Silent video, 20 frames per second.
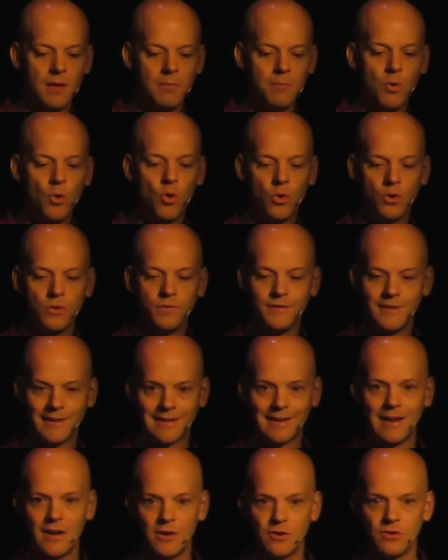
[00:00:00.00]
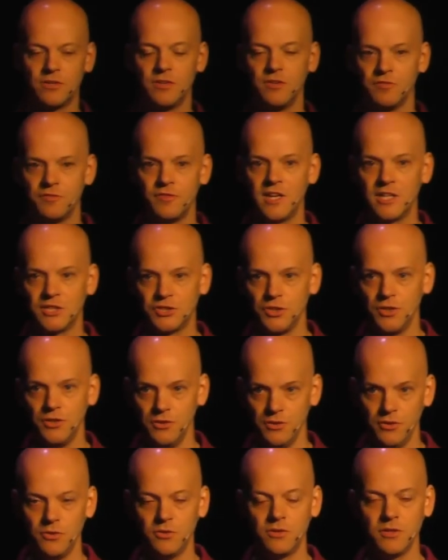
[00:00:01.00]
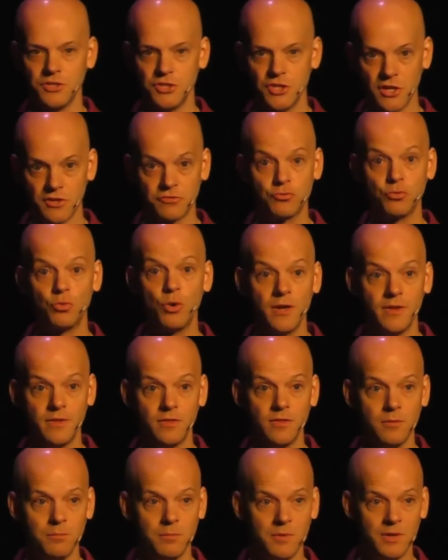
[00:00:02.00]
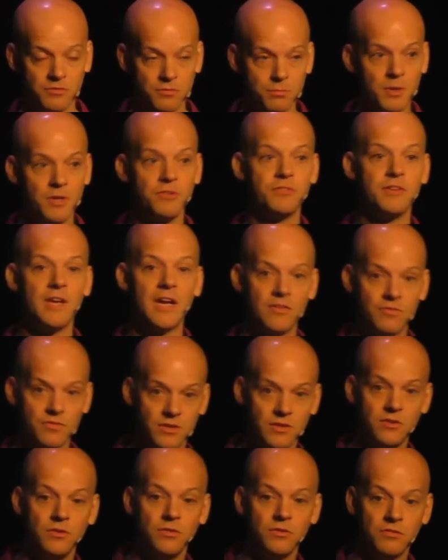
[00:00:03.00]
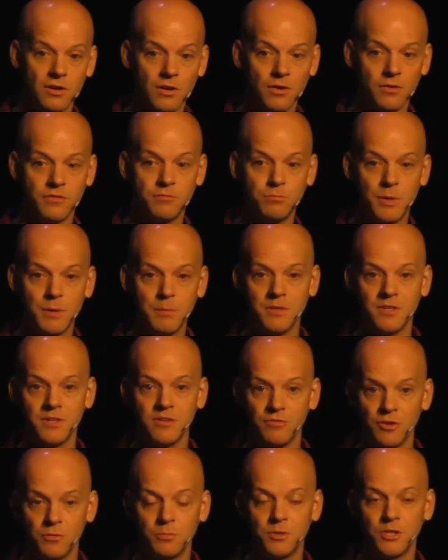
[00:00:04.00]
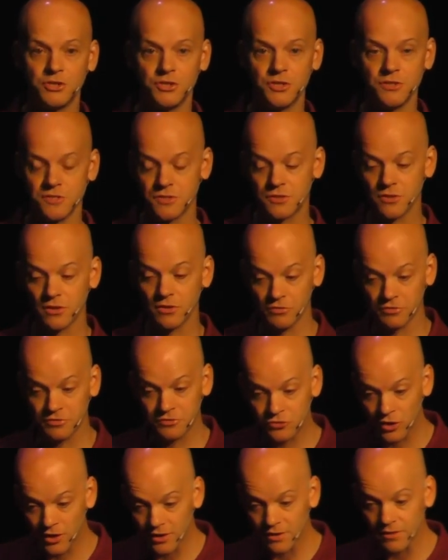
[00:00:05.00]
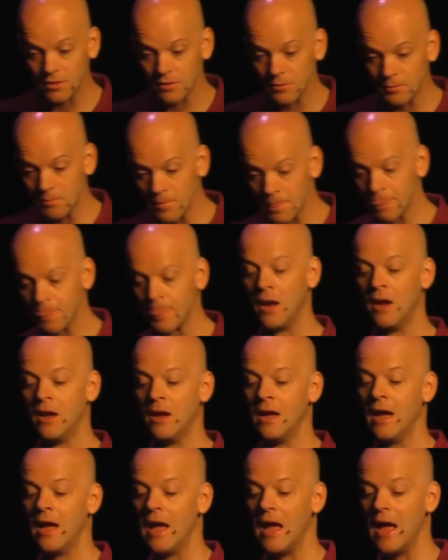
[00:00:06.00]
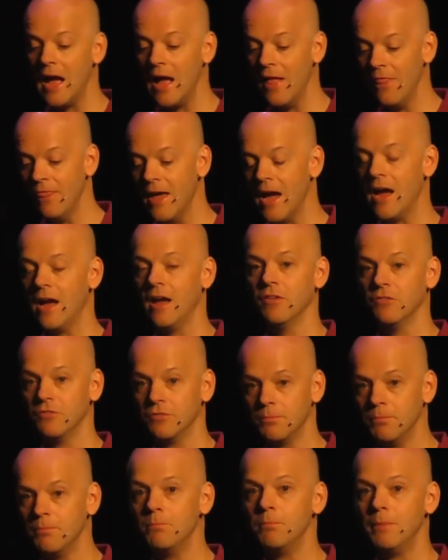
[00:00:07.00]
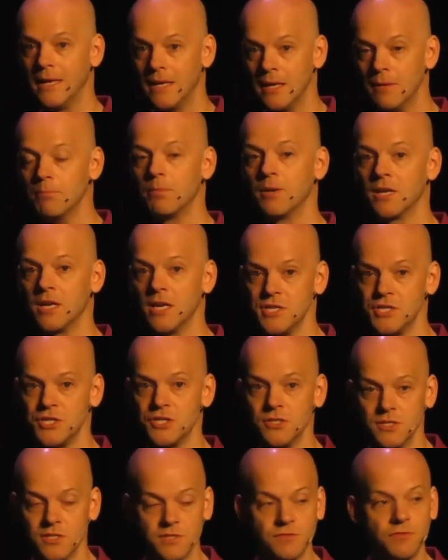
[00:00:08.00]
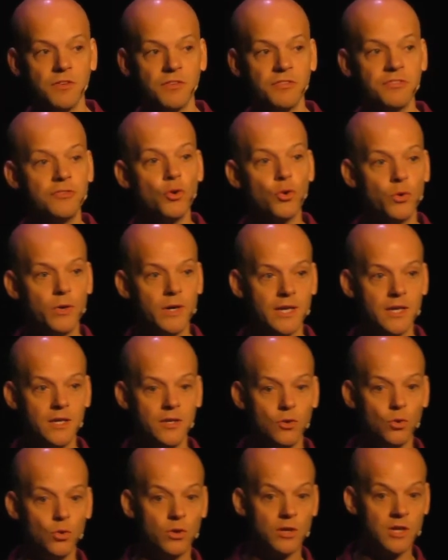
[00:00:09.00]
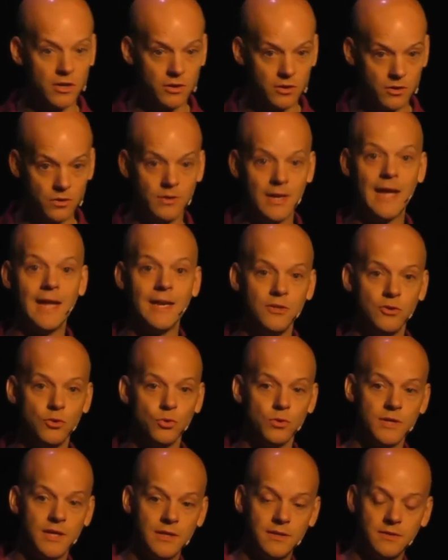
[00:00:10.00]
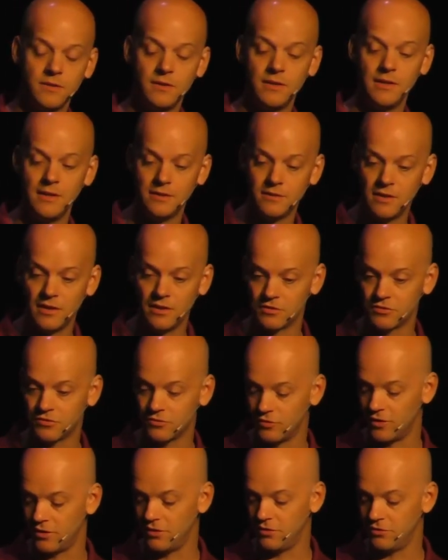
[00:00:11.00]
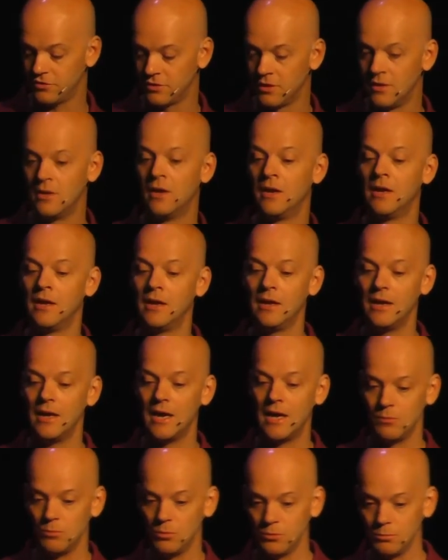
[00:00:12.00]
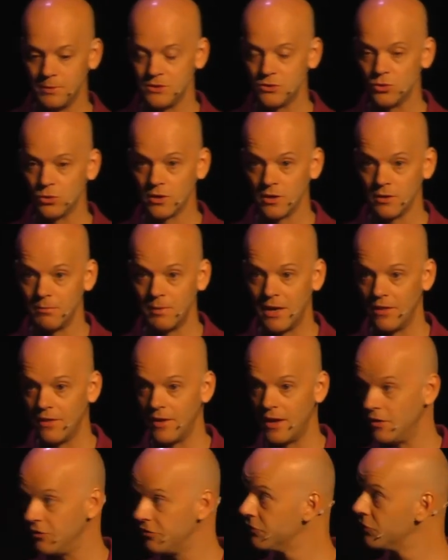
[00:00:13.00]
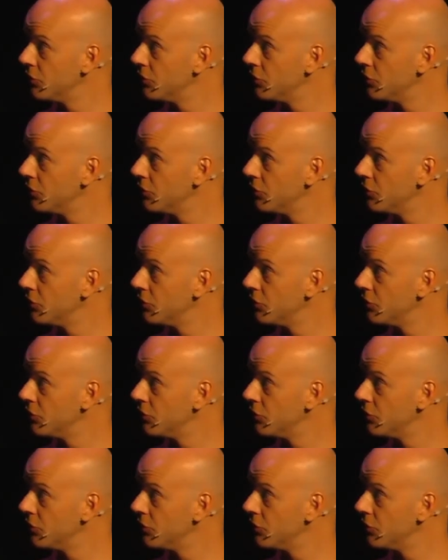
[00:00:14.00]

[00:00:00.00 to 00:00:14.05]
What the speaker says: more declarative fashion. You can just write them as opposed to having to use a lot of primitive operations to construct them. And that has big implications for storing your code and your data in text files. Adam will be talking about that